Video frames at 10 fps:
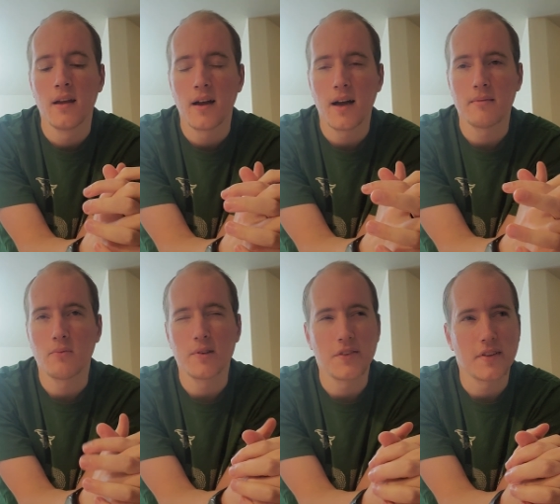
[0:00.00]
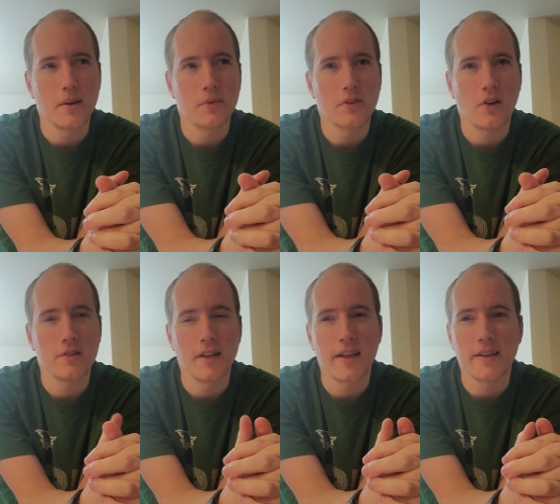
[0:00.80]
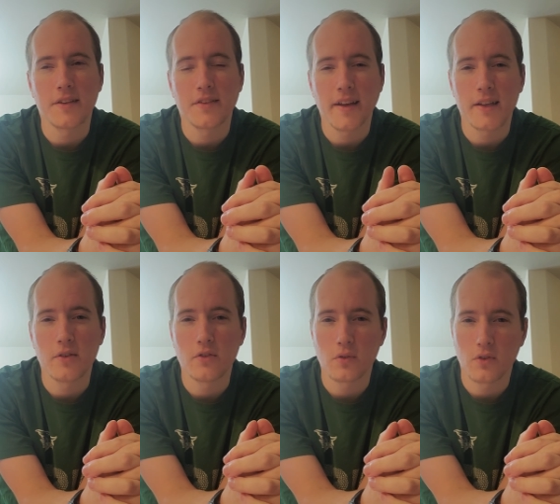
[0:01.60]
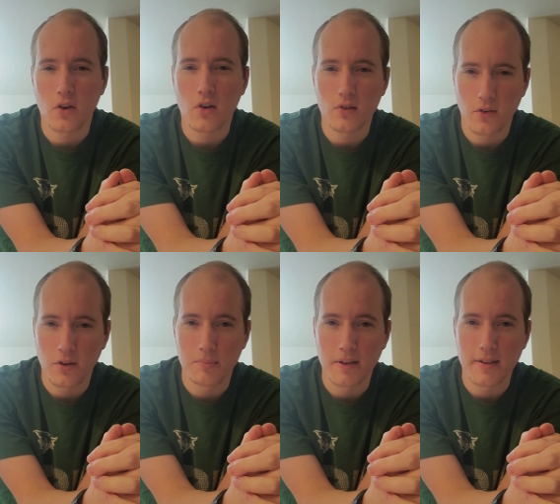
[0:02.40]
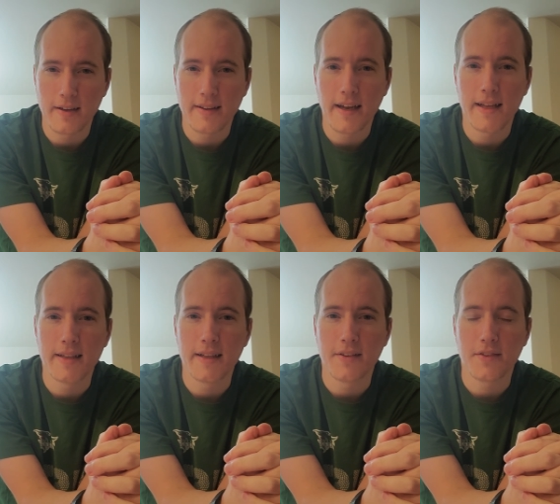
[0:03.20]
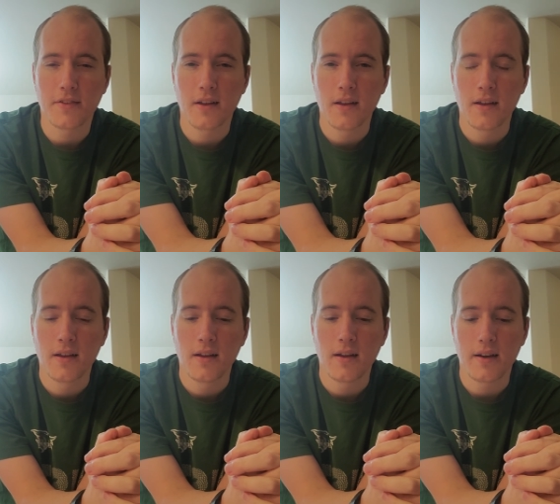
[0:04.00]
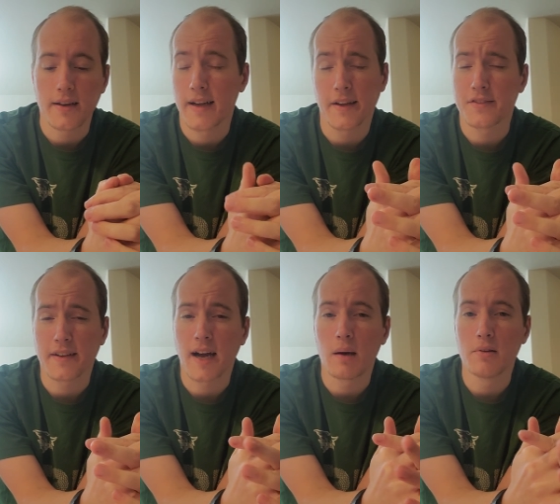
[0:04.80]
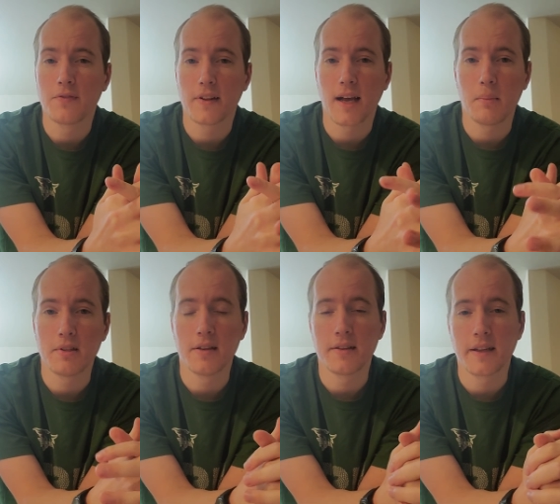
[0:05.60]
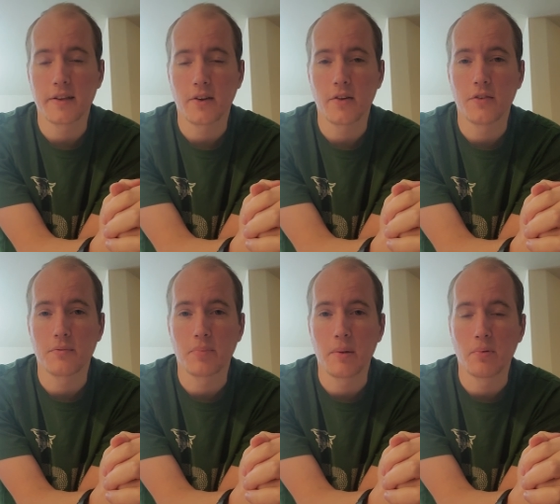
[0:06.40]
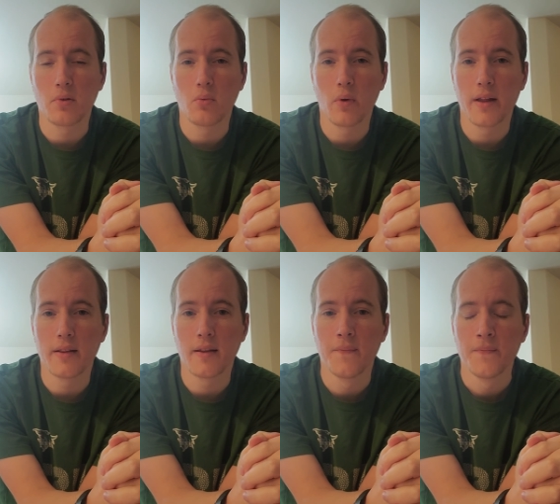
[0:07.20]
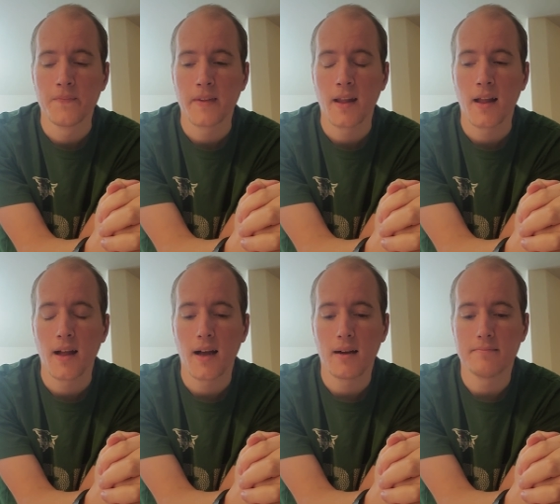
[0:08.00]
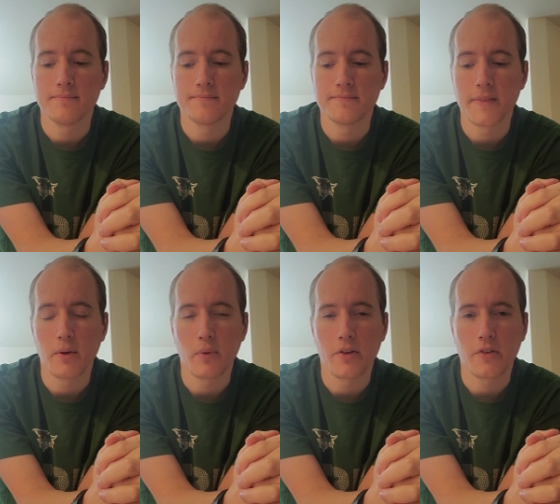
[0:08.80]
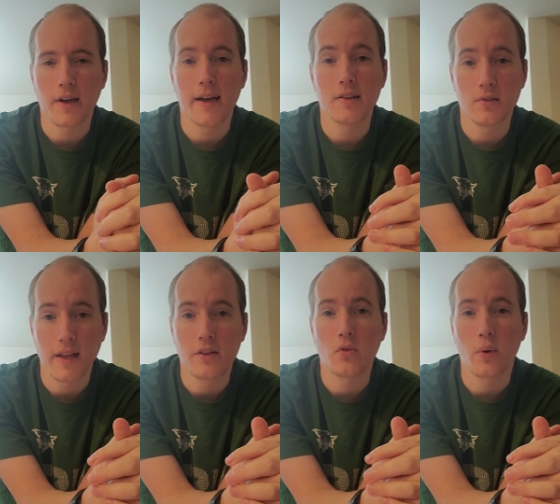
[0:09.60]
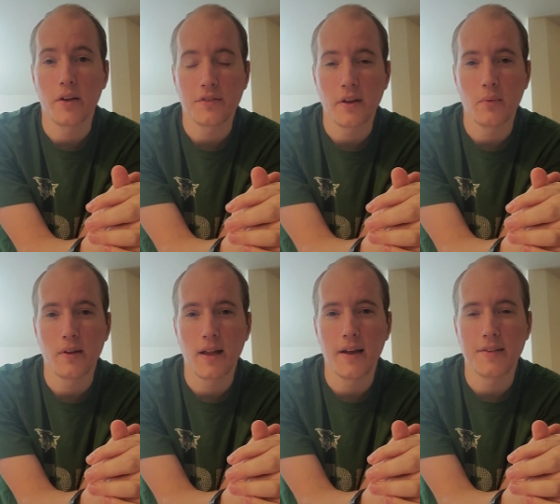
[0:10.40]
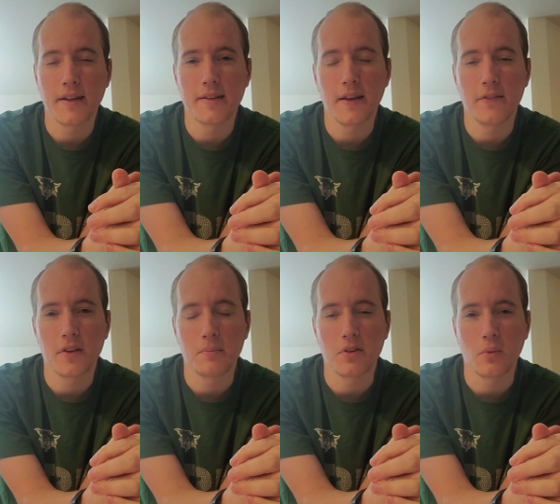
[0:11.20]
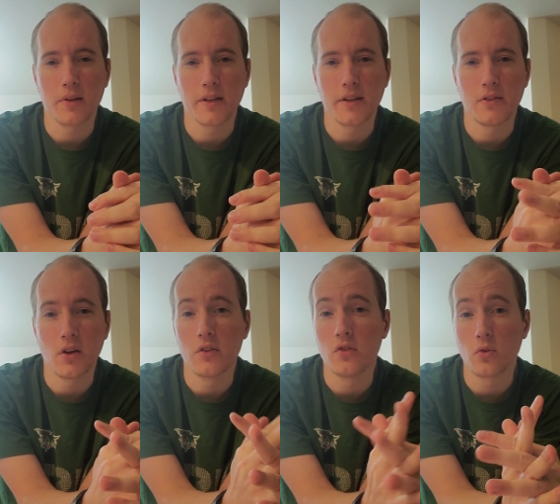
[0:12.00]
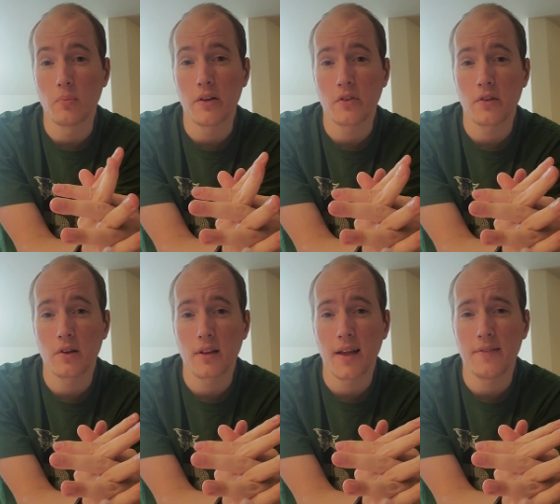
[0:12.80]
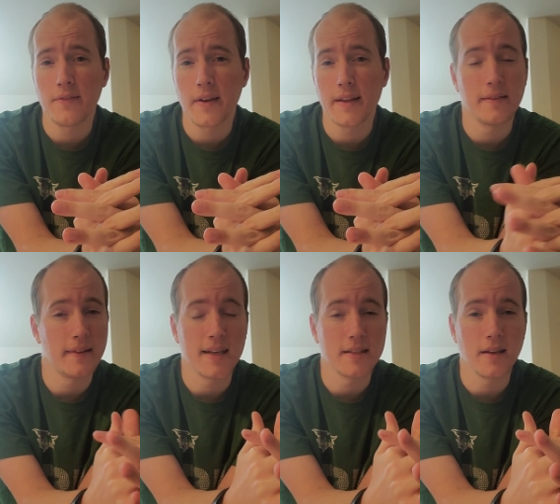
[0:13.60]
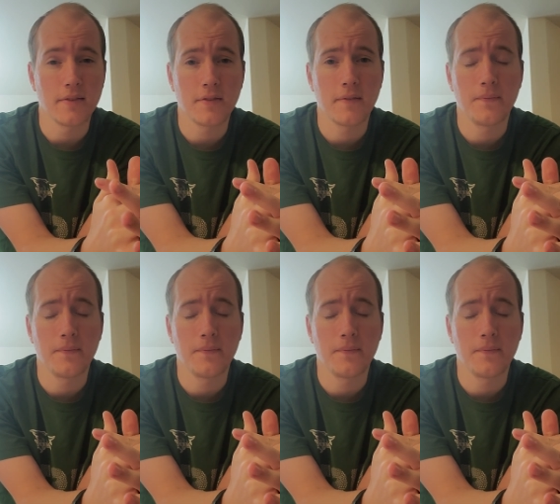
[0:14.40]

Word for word: Um, what do you say? It was called like Saturn's return or something like that. And it's, I guess, a common phenomenon that occurs in people when um, they reach kind of their late 20s and they realize that they've subsequently done too much in their life and not enough.